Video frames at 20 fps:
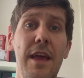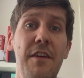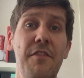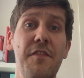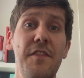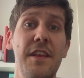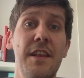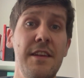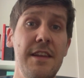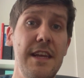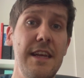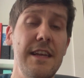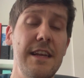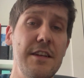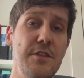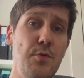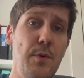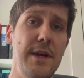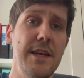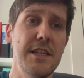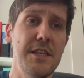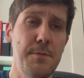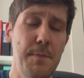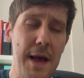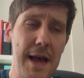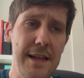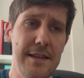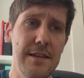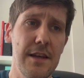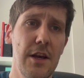If indeed, as we
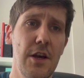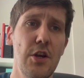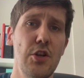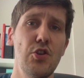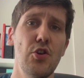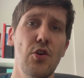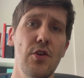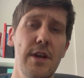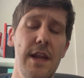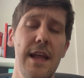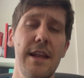expect, Jordan